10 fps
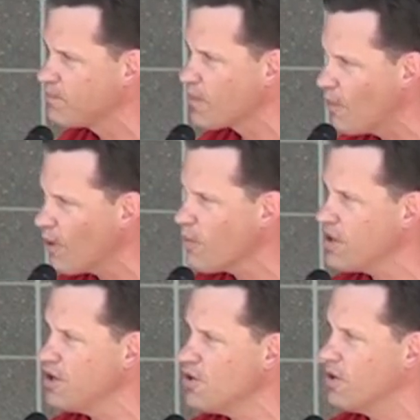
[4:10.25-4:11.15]
What are we
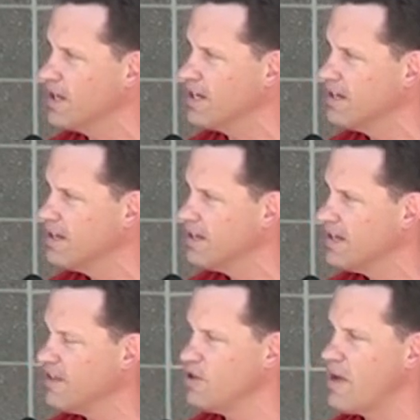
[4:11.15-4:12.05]
doing
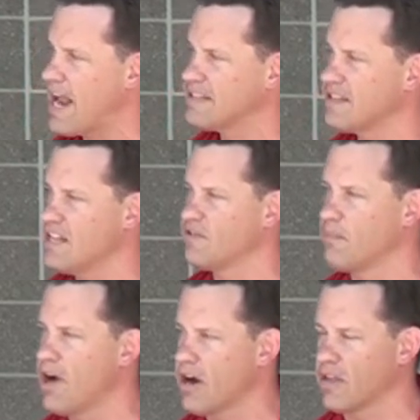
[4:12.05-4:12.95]
in the United States of
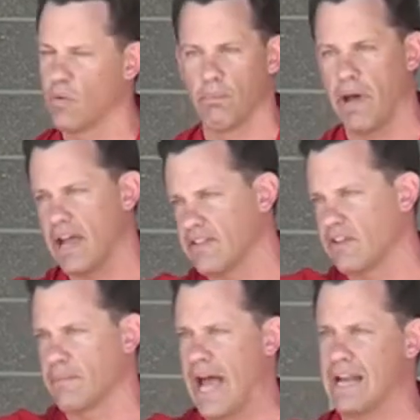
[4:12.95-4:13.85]
America that we're paying
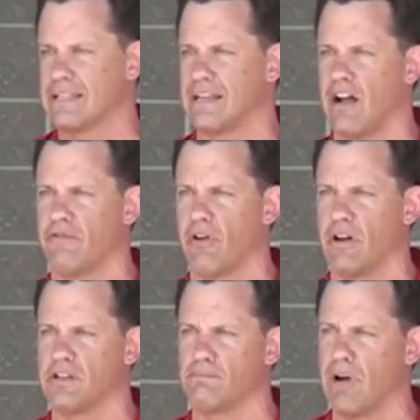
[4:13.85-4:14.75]
some guy to sit out front
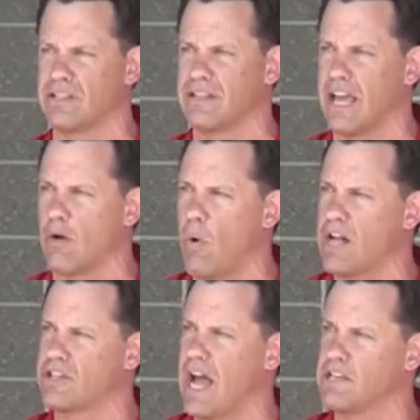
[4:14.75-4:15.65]
in his Mustang and
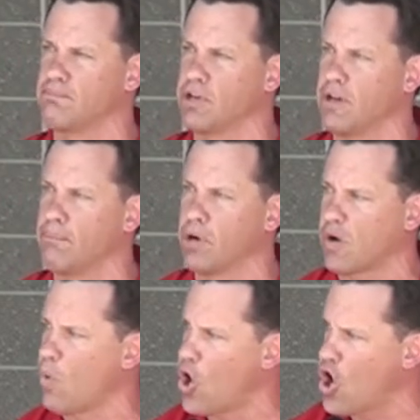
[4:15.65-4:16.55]
watch guys build a
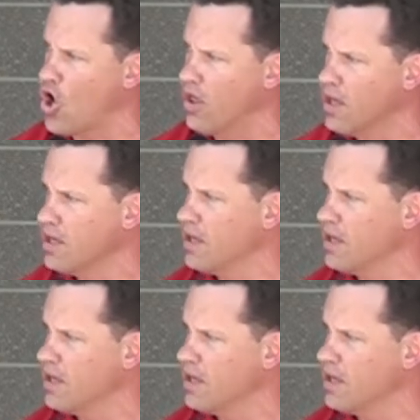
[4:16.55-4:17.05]
brick wall